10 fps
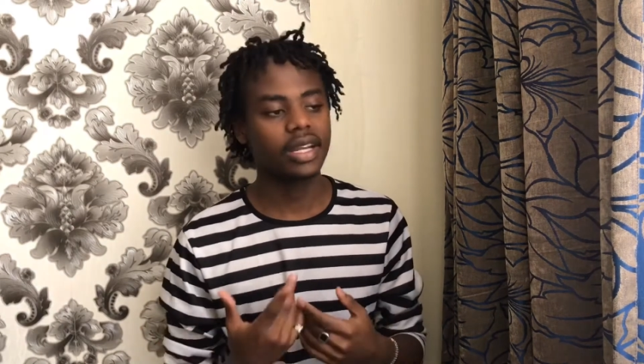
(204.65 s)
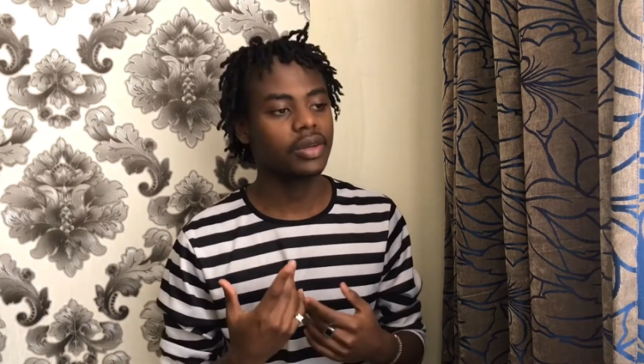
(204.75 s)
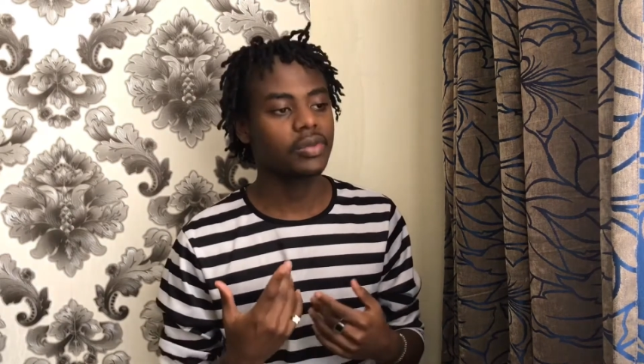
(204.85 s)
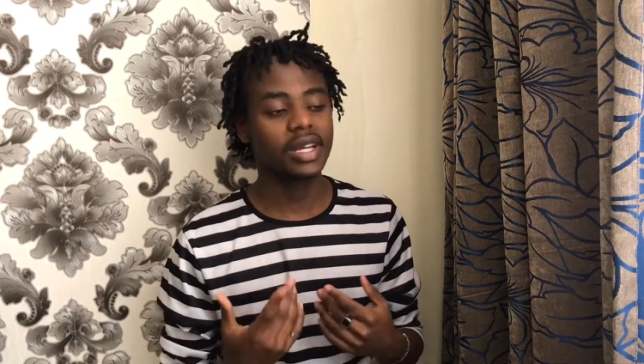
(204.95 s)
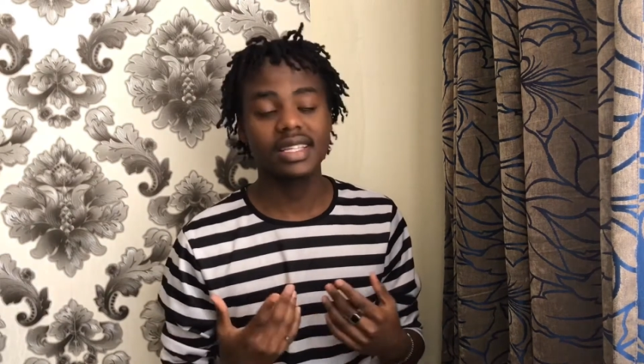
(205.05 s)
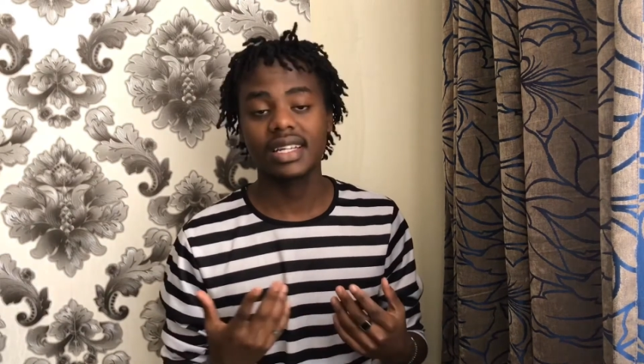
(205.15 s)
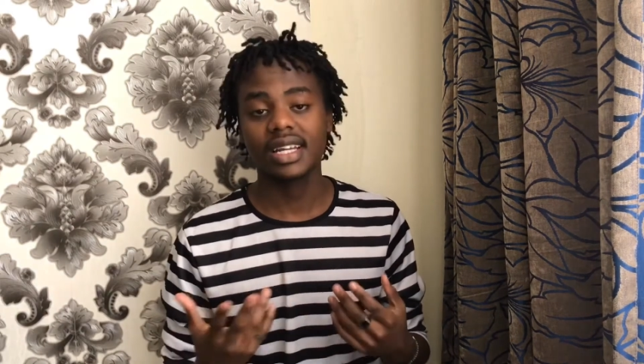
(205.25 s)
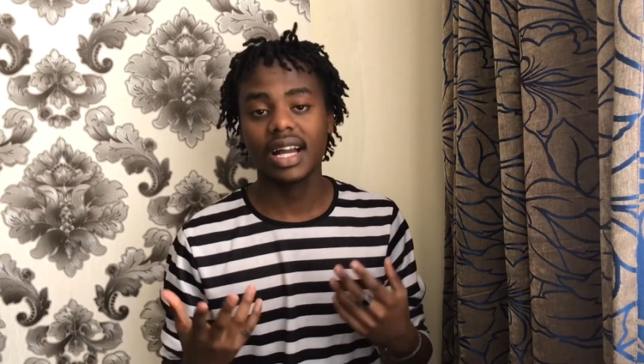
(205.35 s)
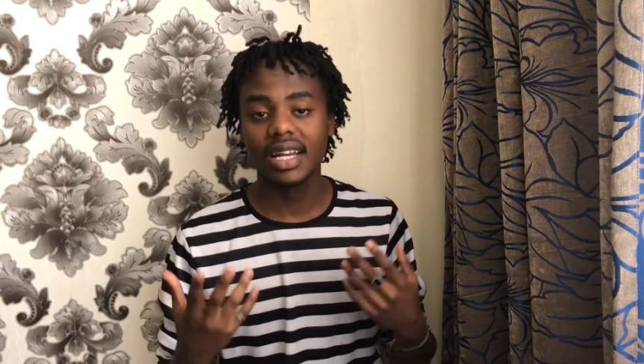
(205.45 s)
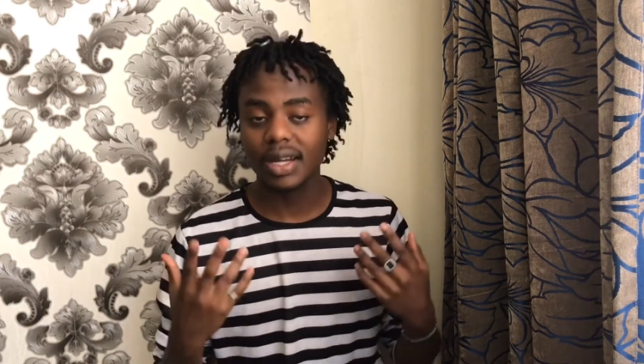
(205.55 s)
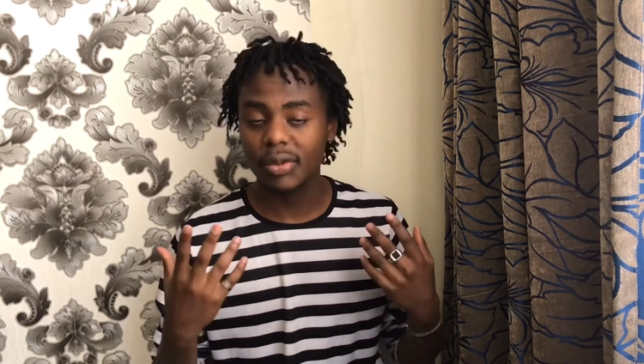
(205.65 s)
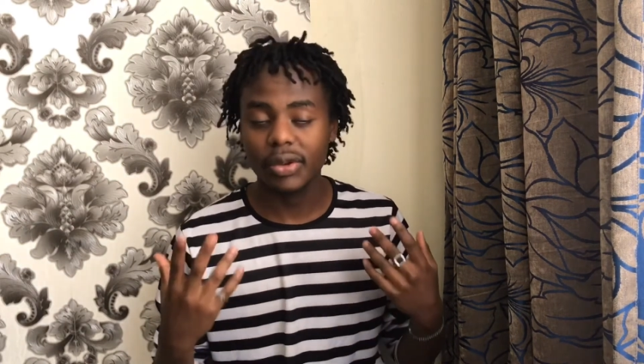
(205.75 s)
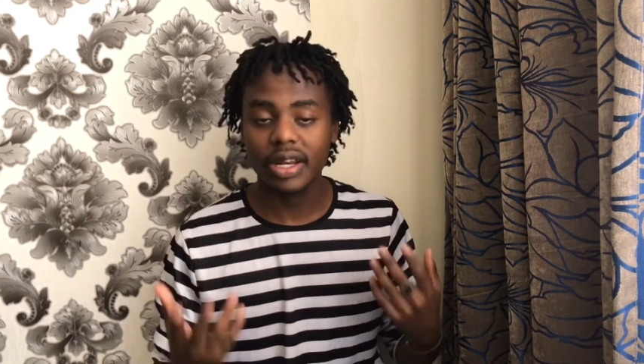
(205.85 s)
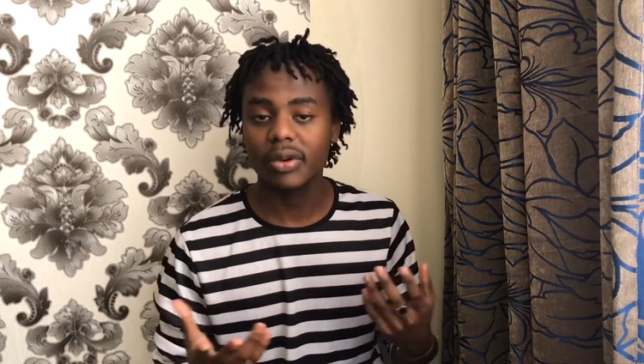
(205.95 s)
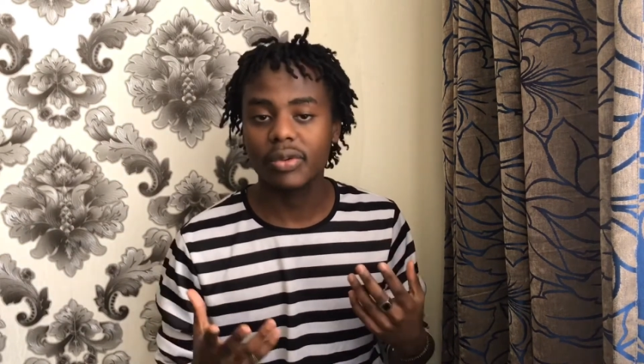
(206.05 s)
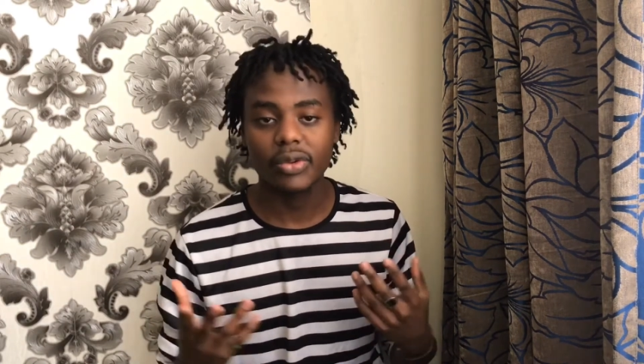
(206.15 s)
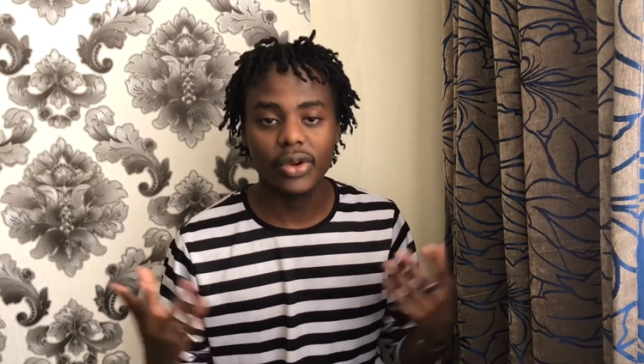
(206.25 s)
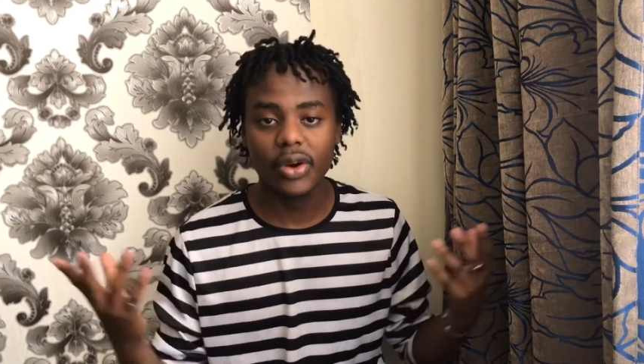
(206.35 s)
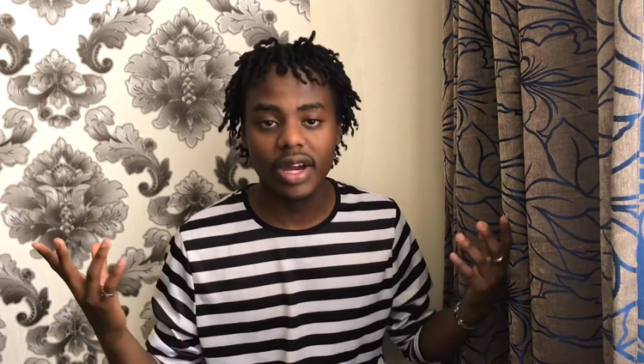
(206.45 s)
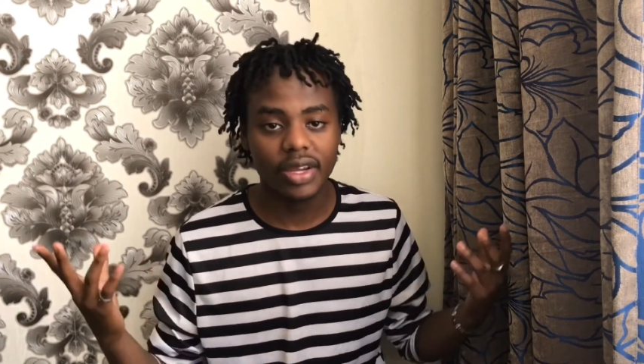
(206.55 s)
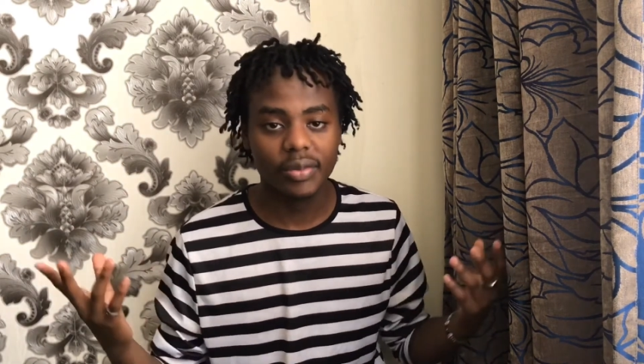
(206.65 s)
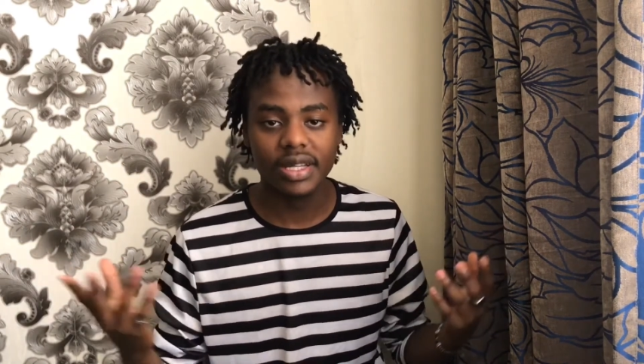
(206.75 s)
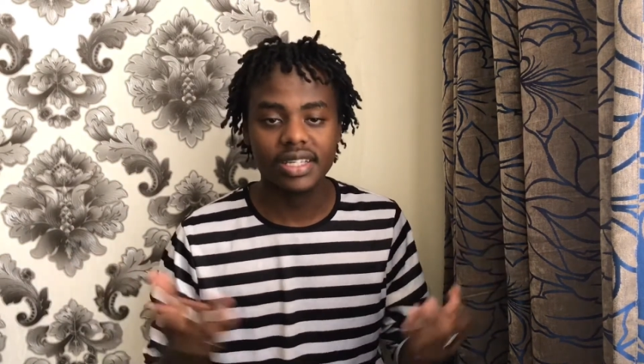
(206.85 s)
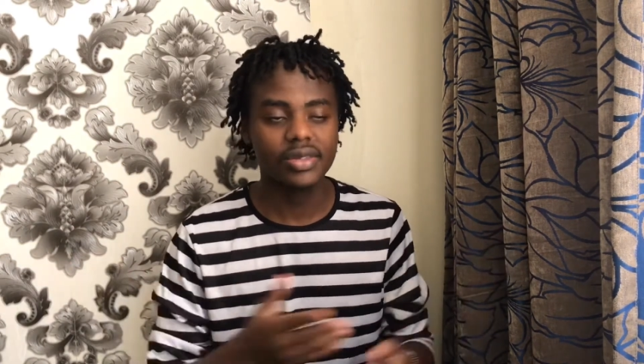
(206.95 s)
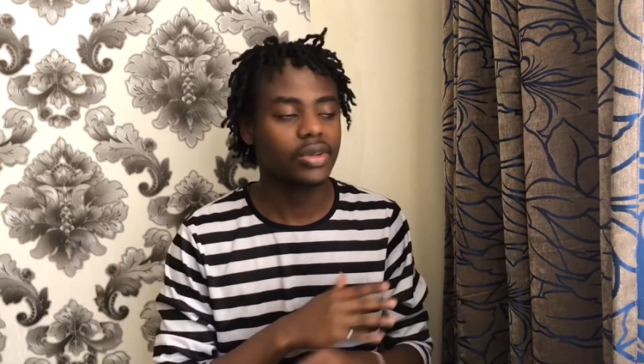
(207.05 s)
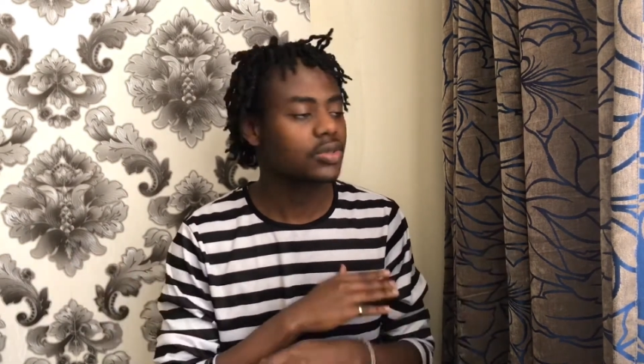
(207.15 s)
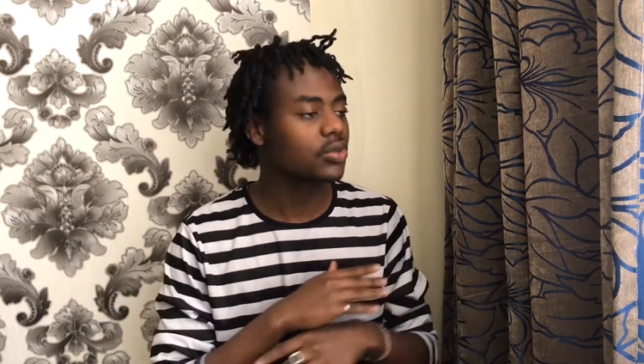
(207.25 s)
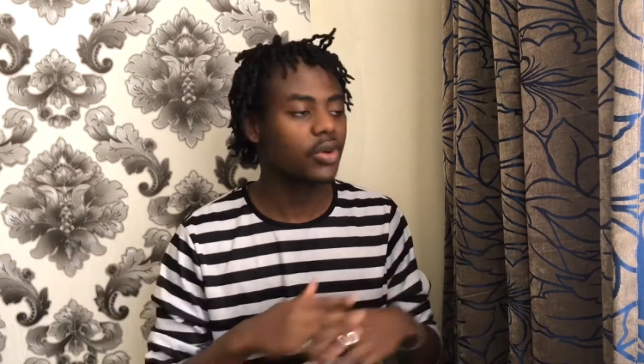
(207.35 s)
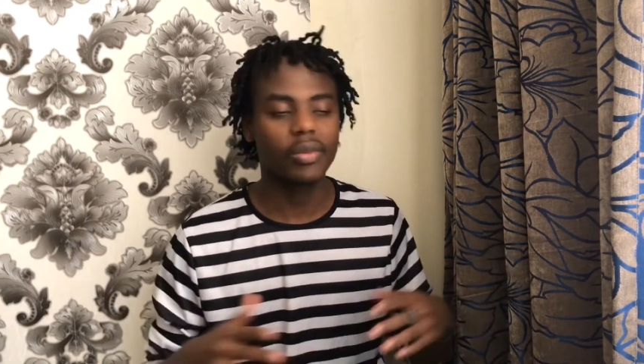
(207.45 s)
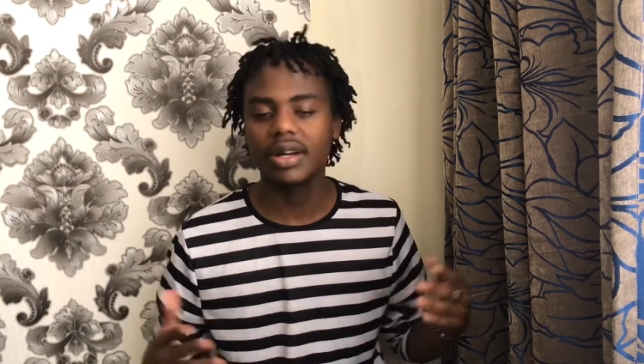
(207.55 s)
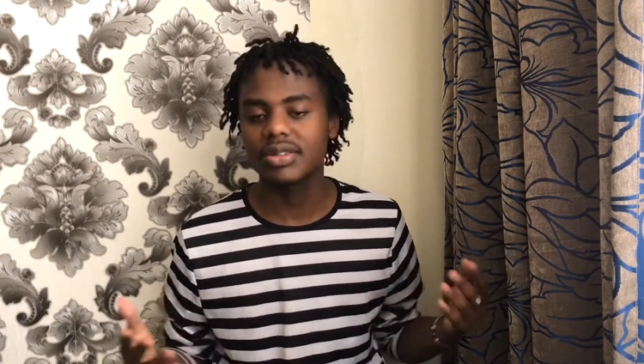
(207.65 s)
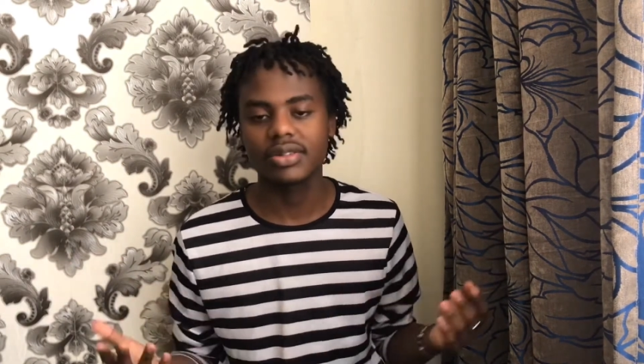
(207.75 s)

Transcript: unaweza takata kuenda kunyoa. You might just want to go back to